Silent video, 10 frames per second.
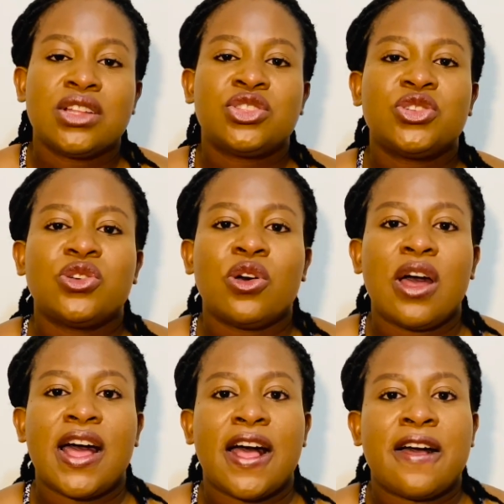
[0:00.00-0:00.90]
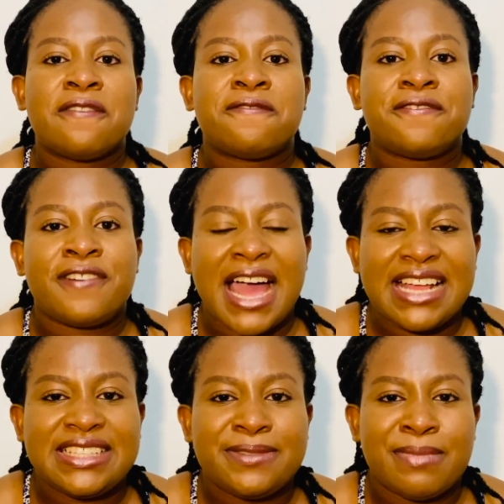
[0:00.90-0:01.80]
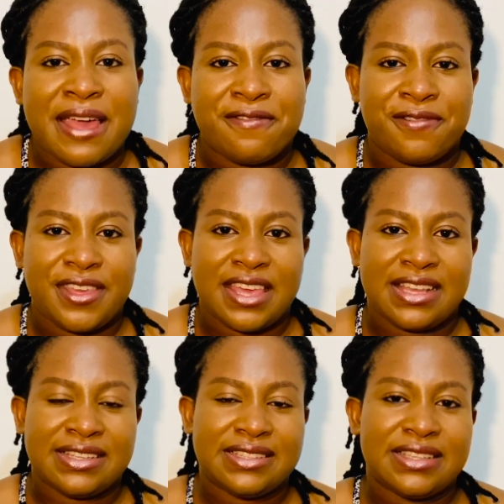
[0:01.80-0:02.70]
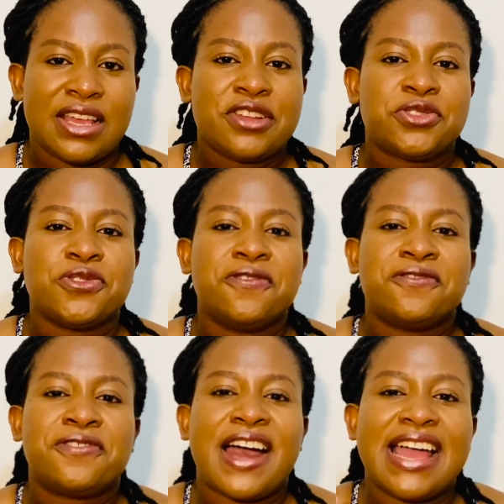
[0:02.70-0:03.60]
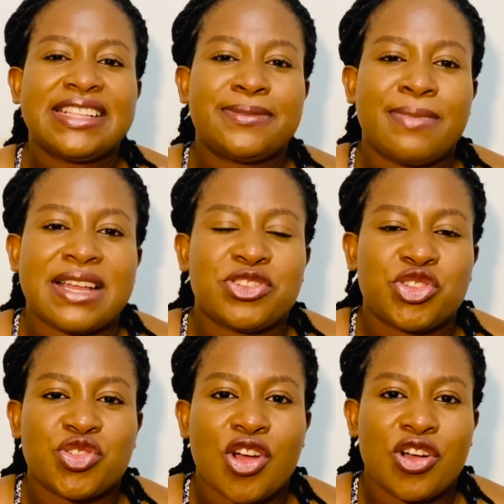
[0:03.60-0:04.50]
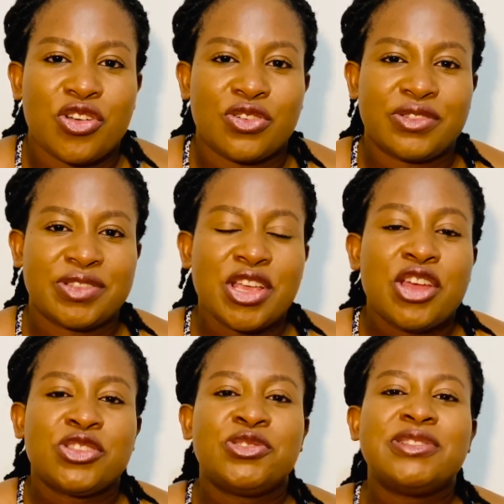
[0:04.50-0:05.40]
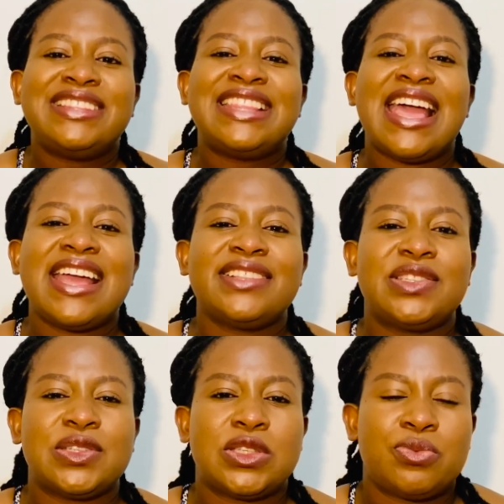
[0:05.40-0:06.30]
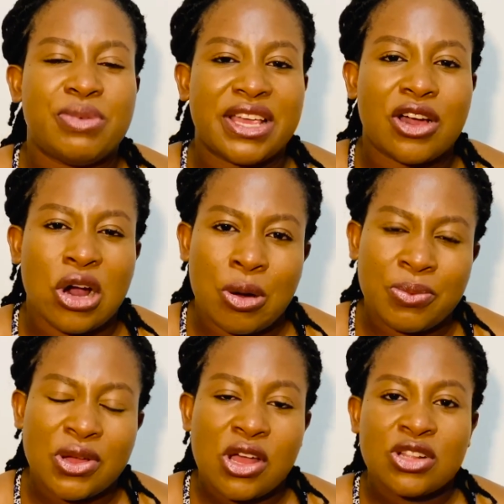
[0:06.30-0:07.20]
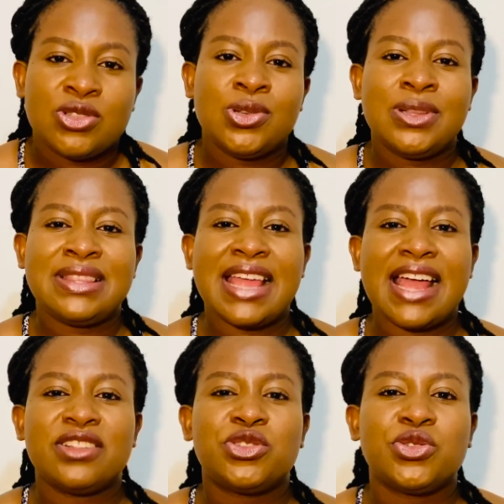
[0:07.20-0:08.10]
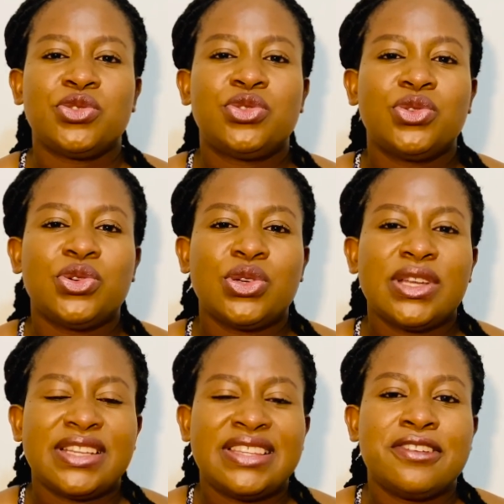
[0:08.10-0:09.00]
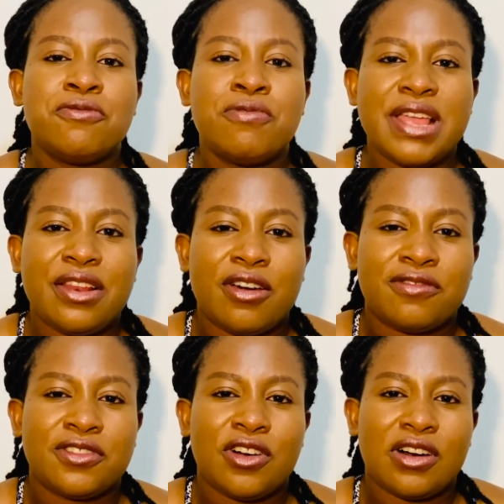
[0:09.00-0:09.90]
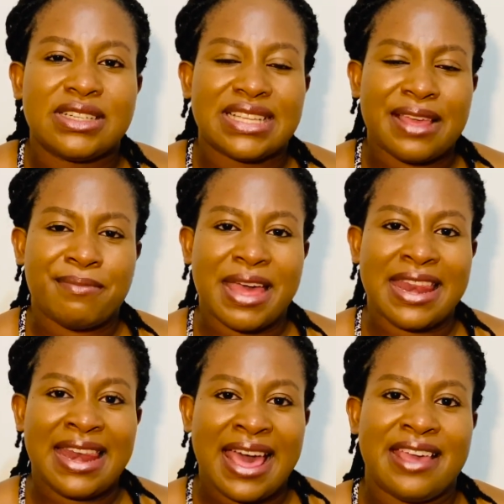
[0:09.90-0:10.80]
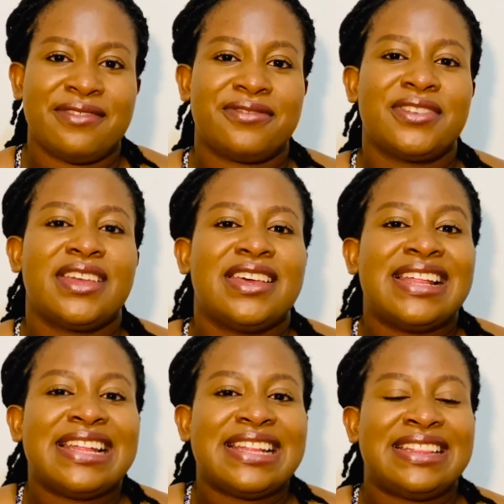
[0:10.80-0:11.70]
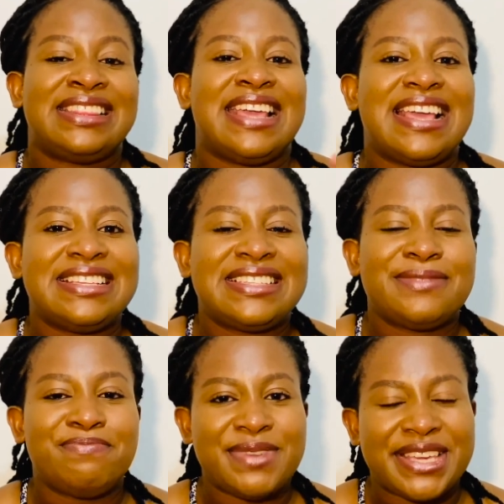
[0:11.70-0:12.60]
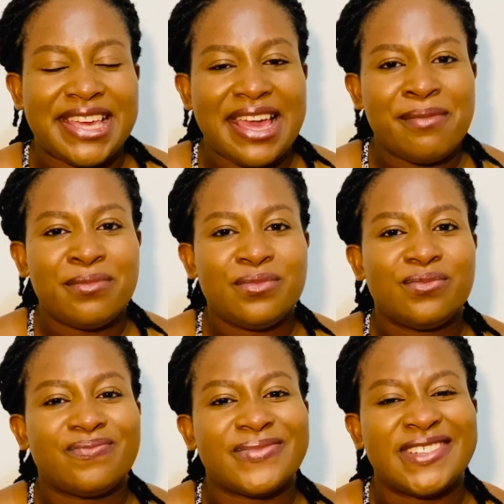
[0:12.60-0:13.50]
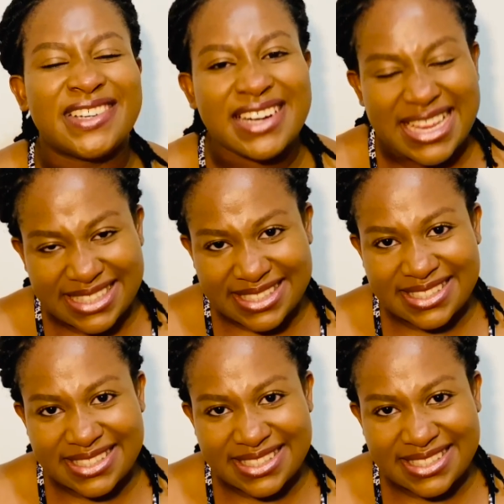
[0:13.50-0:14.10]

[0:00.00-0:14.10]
to fight my fears, to fight my struggles, to learn to speak up, to learn to do the will of God in my life, things became great.